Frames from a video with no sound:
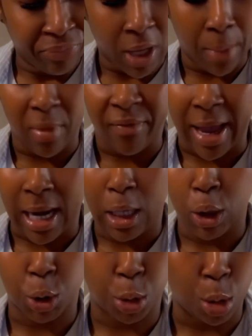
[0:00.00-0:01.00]
I'm gonna find a little
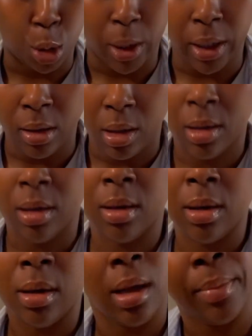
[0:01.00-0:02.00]
drawer
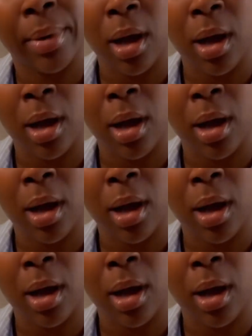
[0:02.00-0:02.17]
and put